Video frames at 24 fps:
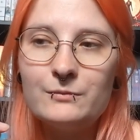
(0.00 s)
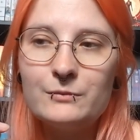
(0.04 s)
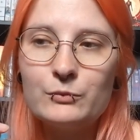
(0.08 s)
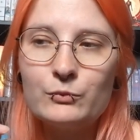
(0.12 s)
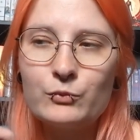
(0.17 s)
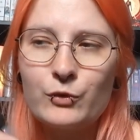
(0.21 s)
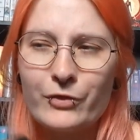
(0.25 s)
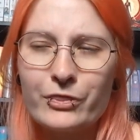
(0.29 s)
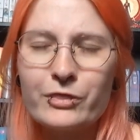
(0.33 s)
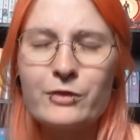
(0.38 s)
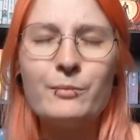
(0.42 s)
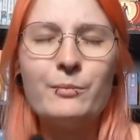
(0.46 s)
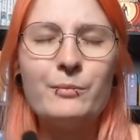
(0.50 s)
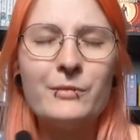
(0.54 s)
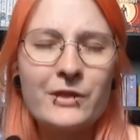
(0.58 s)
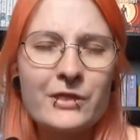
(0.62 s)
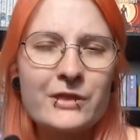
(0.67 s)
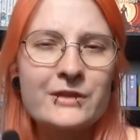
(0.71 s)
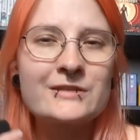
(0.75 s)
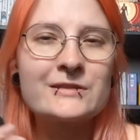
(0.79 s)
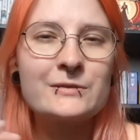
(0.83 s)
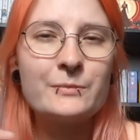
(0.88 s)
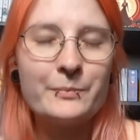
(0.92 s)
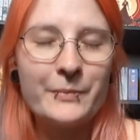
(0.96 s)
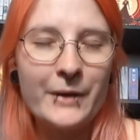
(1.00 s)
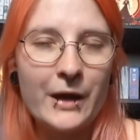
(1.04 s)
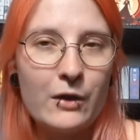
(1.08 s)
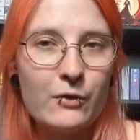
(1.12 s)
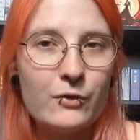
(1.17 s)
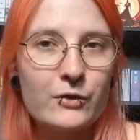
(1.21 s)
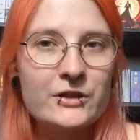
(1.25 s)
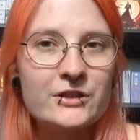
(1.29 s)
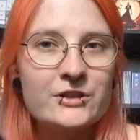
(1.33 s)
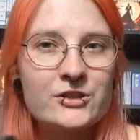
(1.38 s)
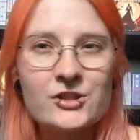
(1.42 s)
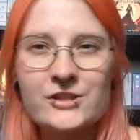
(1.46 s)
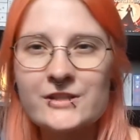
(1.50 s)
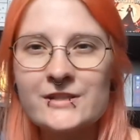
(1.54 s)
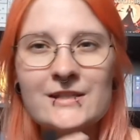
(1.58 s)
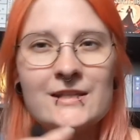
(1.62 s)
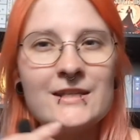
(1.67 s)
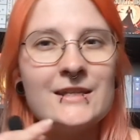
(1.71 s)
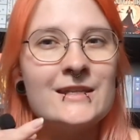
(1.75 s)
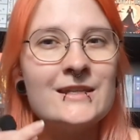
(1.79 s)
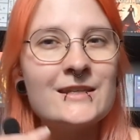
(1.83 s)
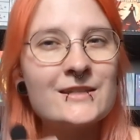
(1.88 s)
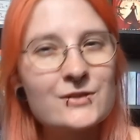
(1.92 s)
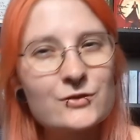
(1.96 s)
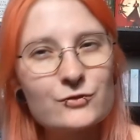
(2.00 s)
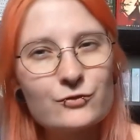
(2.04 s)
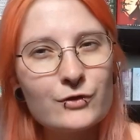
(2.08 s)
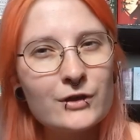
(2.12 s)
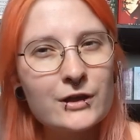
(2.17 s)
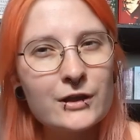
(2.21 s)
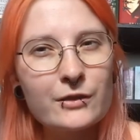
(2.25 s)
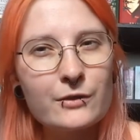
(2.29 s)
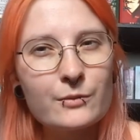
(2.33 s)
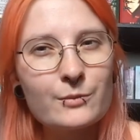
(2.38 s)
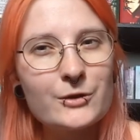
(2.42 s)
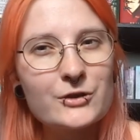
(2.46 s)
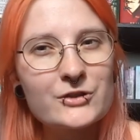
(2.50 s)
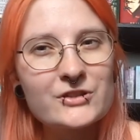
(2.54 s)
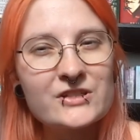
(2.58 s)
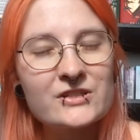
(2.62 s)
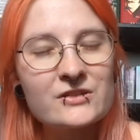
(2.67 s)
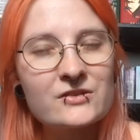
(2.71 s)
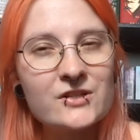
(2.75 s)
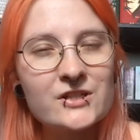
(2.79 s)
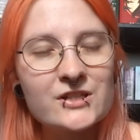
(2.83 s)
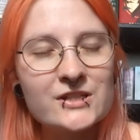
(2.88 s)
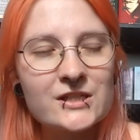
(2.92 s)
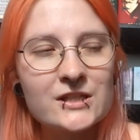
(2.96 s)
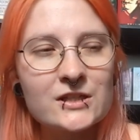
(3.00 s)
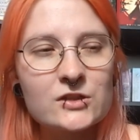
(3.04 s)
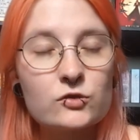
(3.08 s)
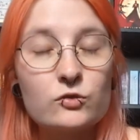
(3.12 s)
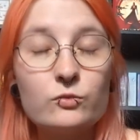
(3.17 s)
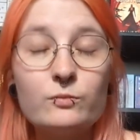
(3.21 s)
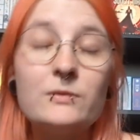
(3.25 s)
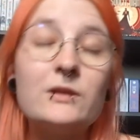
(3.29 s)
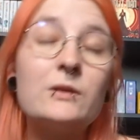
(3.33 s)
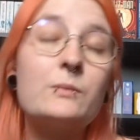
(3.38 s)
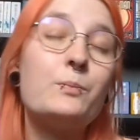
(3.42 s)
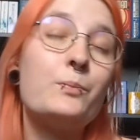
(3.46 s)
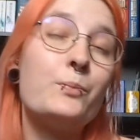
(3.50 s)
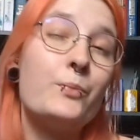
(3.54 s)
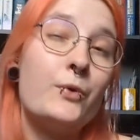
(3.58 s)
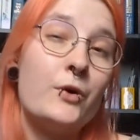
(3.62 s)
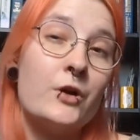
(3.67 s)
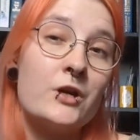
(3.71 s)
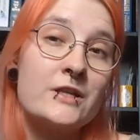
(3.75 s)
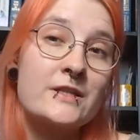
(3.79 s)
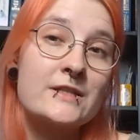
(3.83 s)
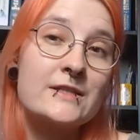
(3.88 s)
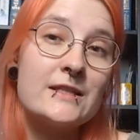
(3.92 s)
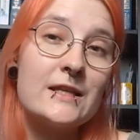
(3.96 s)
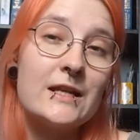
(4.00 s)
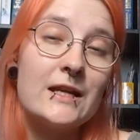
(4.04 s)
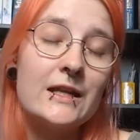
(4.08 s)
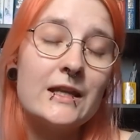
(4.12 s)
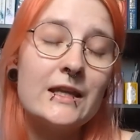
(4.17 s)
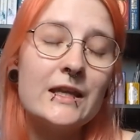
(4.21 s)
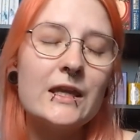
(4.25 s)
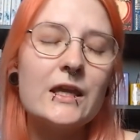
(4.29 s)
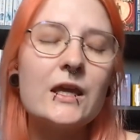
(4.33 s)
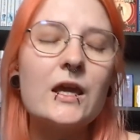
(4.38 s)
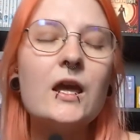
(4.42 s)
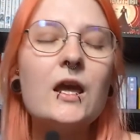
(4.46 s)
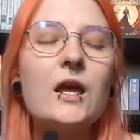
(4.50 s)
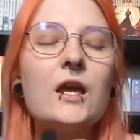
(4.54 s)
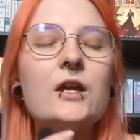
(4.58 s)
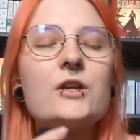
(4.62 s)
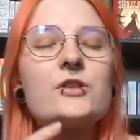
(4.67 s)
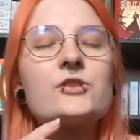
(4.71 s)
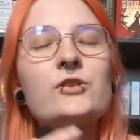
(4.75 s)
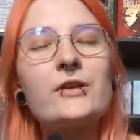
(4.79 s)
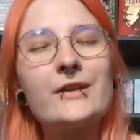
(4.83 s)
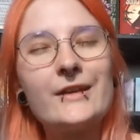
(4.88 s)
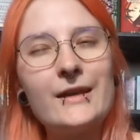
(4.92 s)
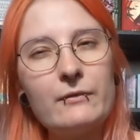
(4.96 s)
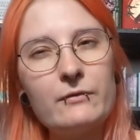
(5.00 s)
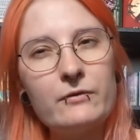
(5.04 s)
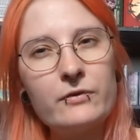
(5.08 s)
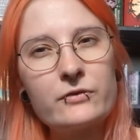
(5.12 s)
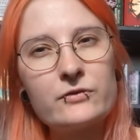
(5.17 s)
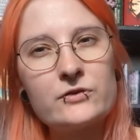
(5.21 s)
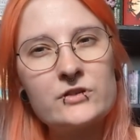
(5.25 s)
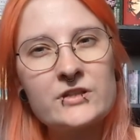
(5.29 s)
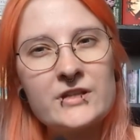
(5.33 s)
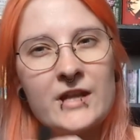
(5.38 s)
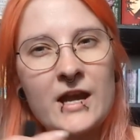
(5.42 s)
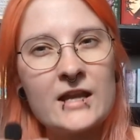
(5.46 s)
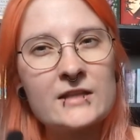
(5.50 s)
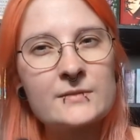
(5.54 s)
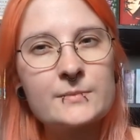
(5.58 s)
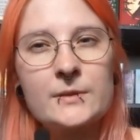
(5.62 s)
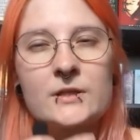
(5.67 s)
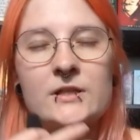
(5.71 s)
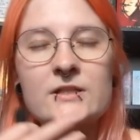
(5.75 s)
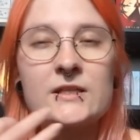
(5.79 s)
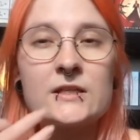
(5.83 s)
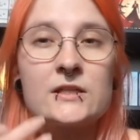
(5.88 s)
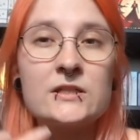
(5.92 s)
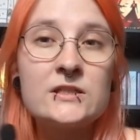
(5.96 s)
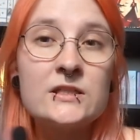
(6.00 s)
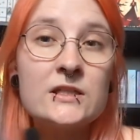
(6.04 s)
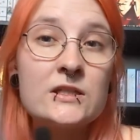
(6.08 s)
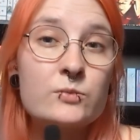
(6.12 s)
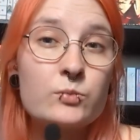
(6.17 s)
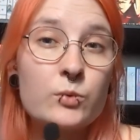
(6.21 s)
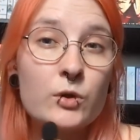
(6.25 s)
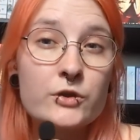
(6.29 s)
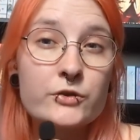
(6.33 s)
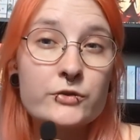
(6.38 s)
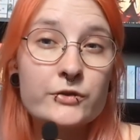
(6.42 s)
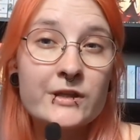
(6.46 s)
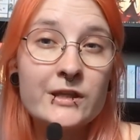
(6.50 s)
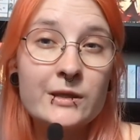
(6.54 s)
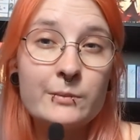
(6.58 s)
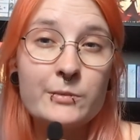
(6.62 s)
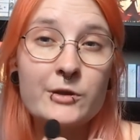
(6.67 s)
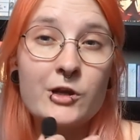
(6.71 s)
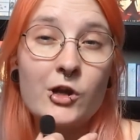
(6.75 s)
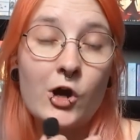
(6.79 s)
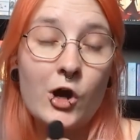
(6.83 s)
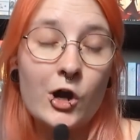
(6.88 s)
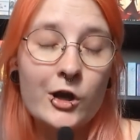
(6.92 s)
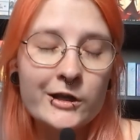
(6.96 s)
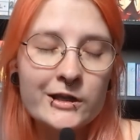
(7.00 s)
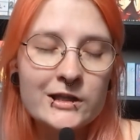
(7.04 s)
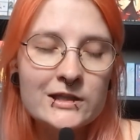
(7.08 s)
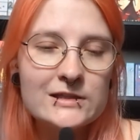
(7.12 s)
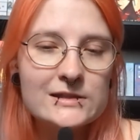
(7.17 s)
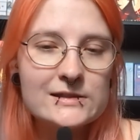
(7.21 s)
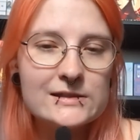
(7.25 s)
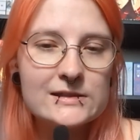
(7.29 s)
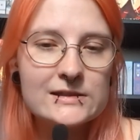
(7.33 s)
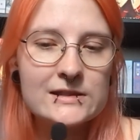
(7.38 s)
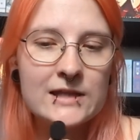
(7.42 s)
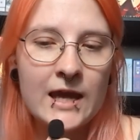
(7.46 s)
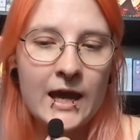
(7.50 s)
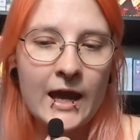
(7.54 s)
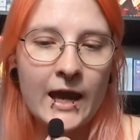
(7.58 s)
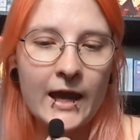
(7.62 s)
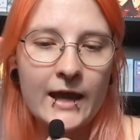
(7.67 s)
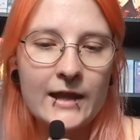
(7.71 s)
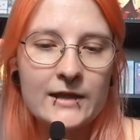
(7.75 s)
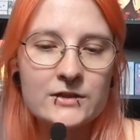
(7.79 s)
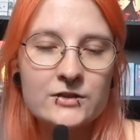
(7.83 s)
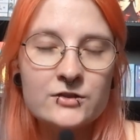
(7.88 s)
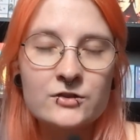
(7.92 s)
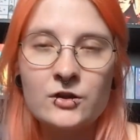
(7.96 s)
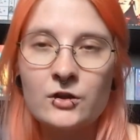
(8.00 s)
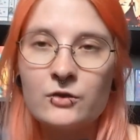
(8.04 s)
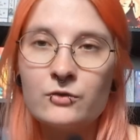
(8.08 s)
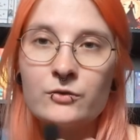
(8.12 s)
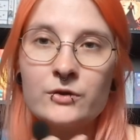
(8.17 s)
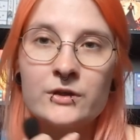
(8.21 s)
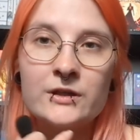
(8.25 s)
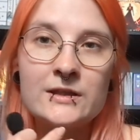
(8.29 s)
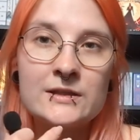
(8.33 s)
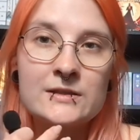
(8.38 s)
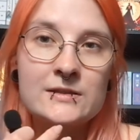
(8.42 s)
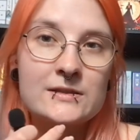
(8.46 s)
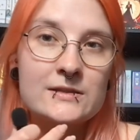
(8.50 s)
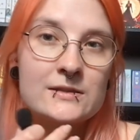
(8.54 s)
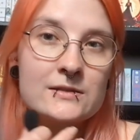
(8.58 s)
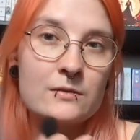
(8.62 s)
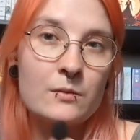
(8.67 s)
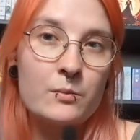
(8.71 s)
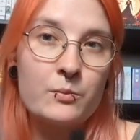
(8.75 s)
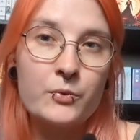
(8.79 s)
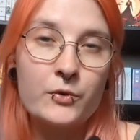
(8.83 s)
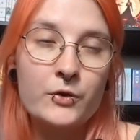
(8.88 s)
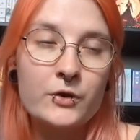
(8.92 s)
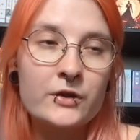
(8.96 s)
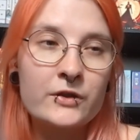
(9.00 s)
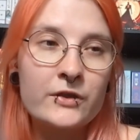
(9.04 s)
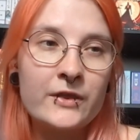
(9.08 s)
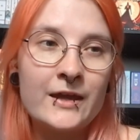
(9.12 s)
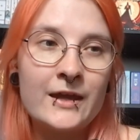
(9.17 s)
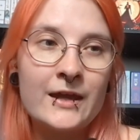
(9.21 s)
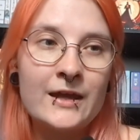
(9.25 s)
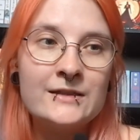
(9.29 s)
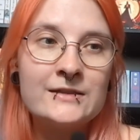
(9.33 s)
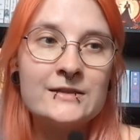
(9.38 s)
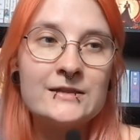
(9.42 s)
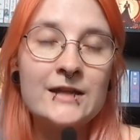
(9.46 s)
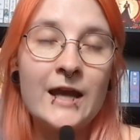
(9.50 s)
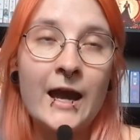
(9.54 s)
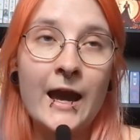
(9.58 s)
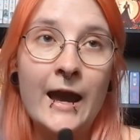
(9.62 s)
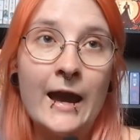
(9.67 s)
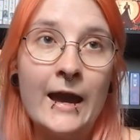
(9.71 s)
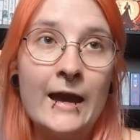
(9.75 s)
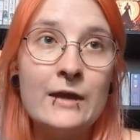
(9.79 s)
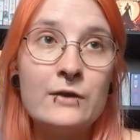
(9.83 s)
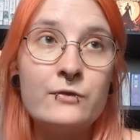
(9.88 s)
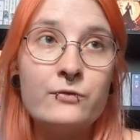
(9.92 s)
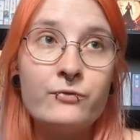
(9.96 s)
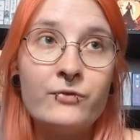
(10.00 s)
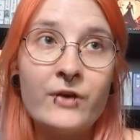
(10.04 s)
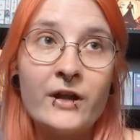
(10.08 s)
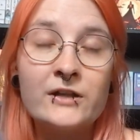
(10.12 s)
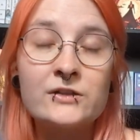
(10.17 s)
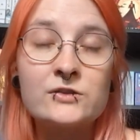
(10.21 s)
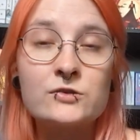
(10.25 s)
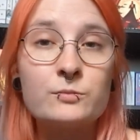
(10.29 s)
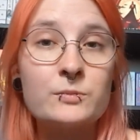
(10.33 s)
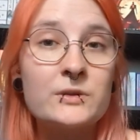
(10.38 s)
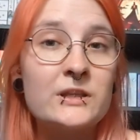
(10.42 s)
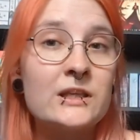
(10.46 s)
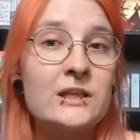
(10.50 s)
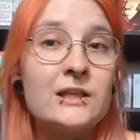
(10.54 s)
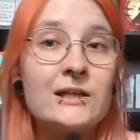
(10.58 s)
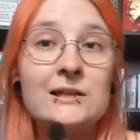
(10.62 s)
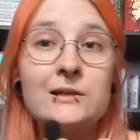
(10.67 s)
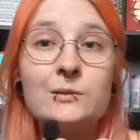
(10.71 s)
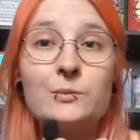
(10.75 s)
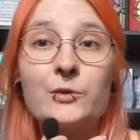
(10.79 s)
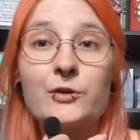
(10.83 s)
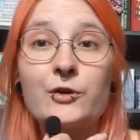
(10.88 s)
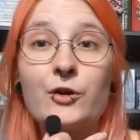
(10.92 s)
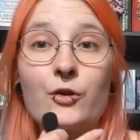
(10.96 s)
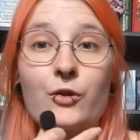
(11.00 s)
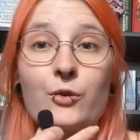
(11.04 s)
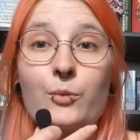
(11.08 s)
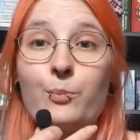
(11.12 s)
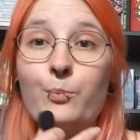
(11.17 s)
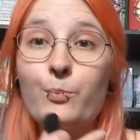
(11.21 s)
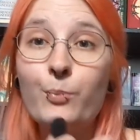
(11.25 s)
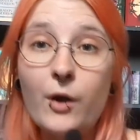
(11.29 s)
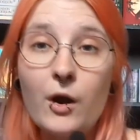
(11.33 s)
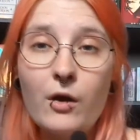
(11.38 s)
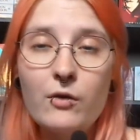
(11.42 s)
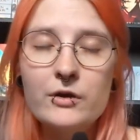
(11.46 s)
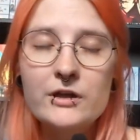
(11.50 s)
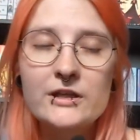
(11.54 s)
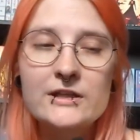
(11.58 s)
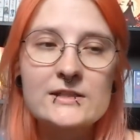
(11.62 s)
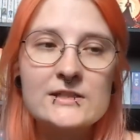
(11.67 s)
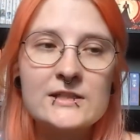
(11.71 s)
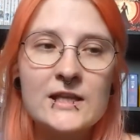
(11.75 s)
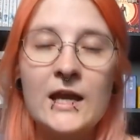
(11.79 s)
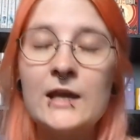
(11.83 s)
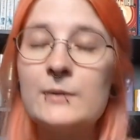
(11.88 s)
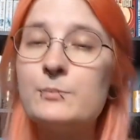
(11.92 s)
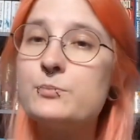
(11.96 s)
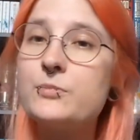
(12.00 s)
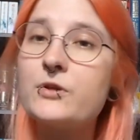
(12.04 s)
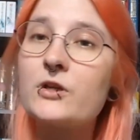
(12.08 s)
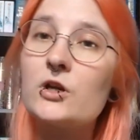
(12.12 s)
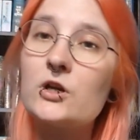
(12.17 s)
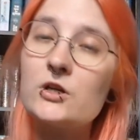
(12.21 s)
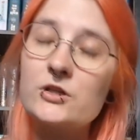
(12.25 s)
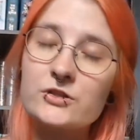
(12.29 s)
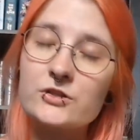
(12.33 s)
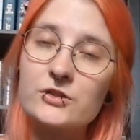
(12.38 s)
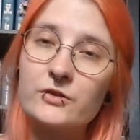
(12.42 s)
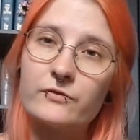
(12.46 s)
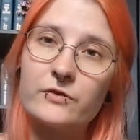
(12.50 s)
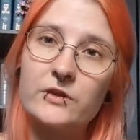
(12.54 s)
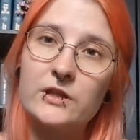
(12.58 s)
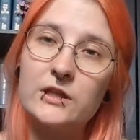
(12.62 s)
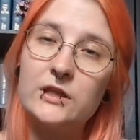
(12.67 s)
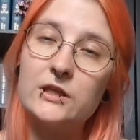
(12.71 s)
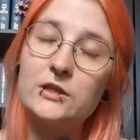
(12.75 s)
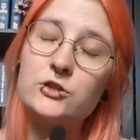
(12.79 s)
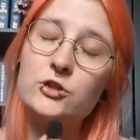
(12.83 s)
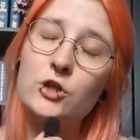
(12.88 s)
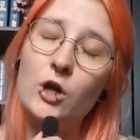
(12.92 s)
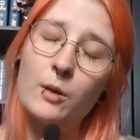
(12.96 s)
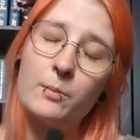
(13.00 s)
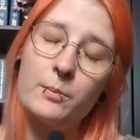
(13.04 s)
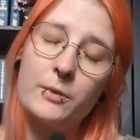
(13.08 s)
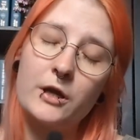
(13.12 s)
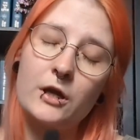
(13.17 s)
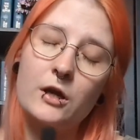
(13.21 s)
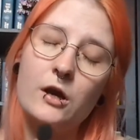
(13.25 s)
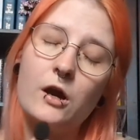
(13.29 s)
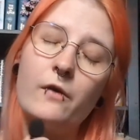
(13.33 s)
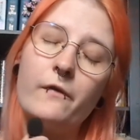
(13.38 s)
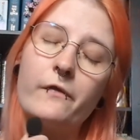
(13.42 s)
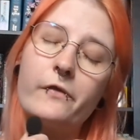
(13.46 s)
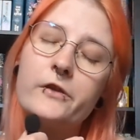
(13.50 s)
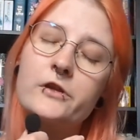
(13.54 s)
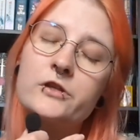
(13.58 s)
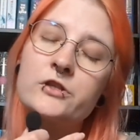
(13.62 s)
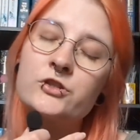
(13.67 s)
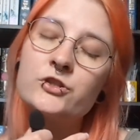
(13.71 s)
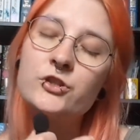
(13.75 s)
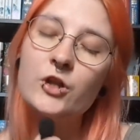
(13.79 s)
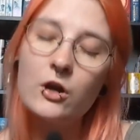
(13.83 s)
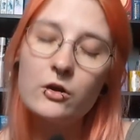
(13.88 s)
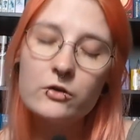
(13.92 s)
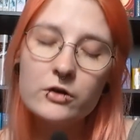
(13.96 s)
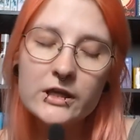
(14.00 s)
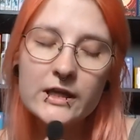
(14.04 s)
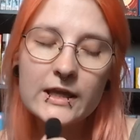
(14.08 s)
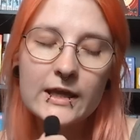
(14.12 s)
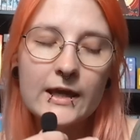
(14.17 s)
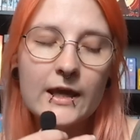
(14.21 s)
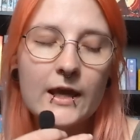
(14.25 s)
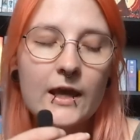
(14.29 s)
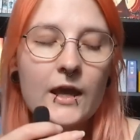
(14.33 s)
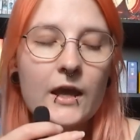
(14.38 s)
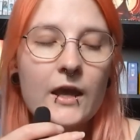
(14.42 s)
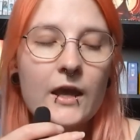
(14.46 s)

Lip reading: what the myth is about just isn't really the most interesting to me personally. So I gave it 3 stars because I did want to keep it honest. And, it's a book that I felt to be a little bit on the boring side because of the topic of the story.